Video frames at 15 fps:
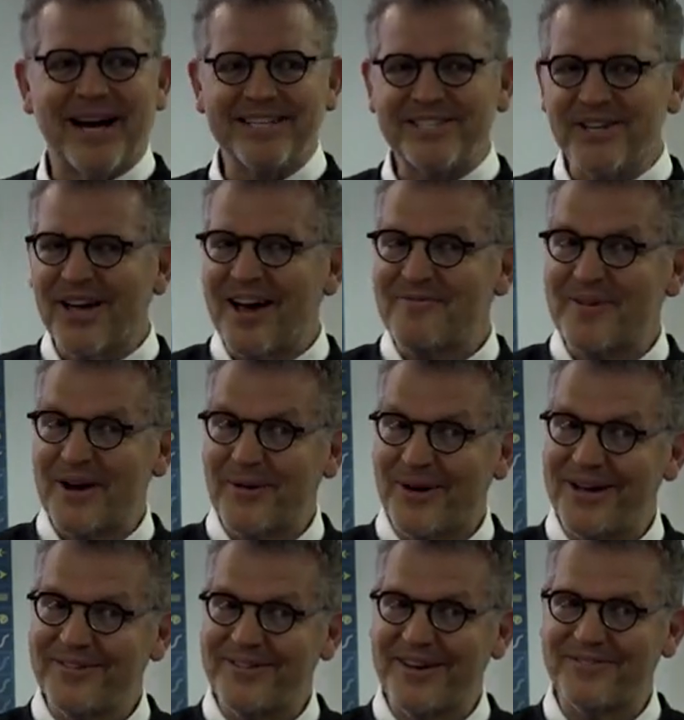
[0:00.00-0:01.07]
I still have my
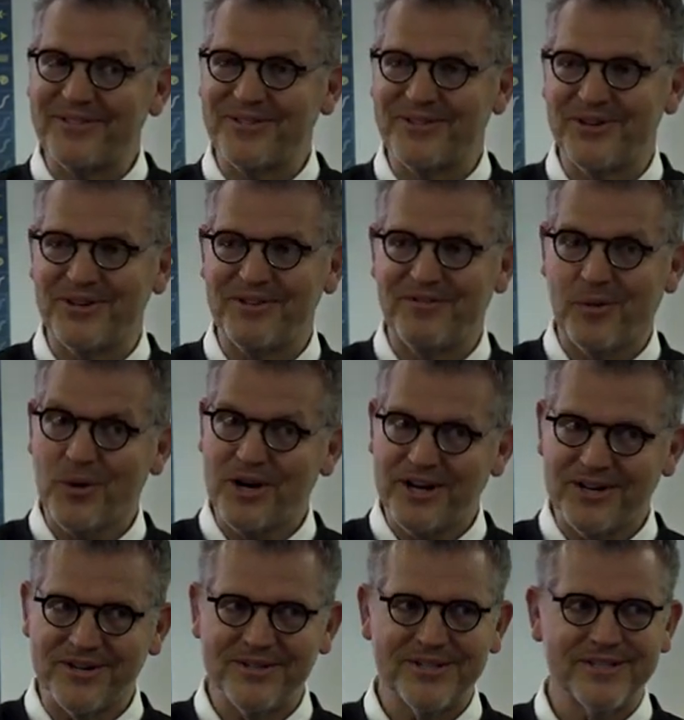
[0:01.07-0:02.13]
wife after 34
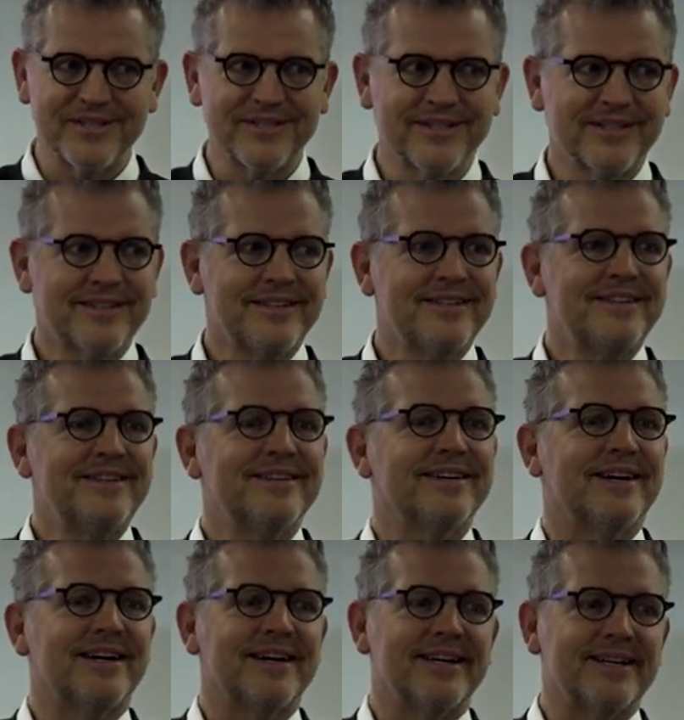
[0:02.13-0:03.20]
years,
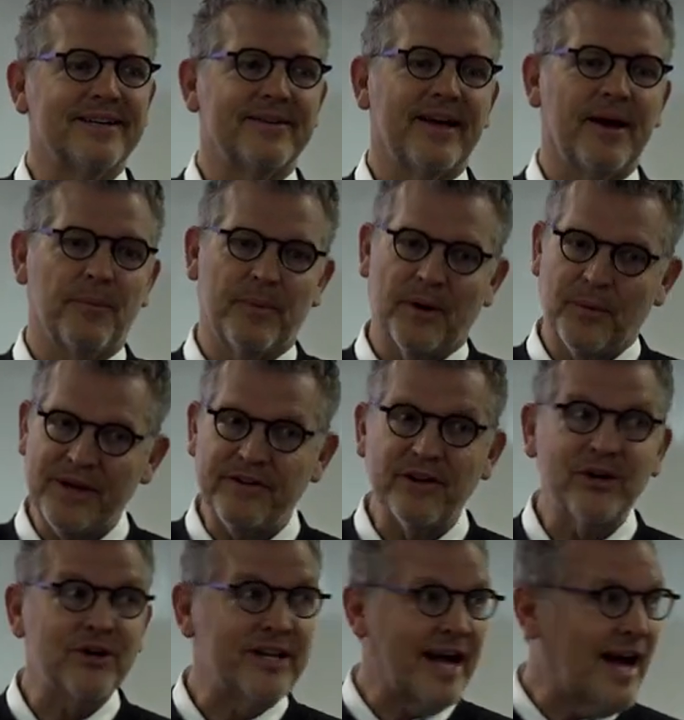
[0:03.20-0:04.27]
uh, and, but we
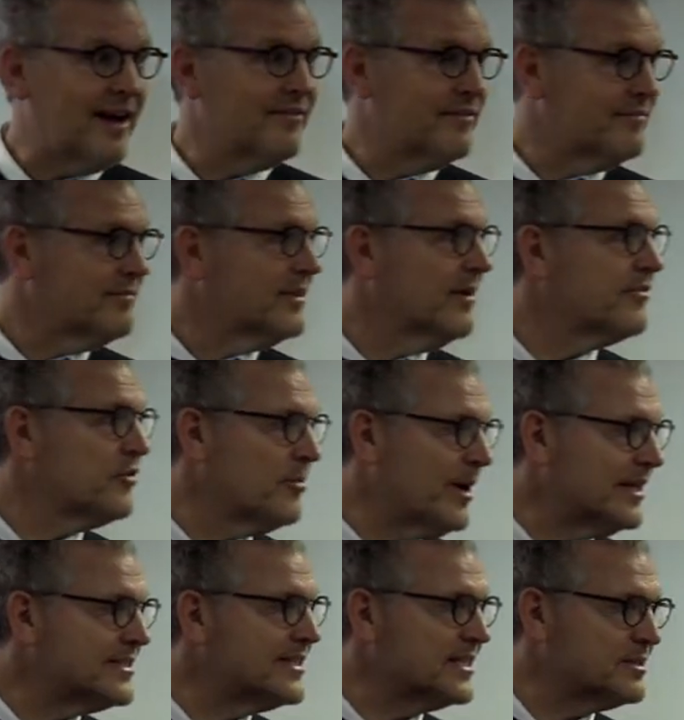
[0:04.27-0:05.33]
learned that after
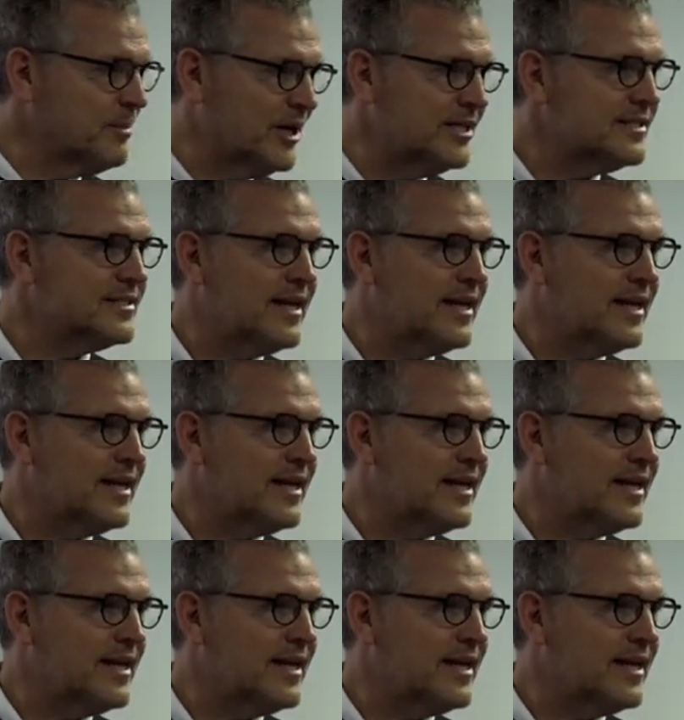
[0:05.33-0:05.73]
about six months.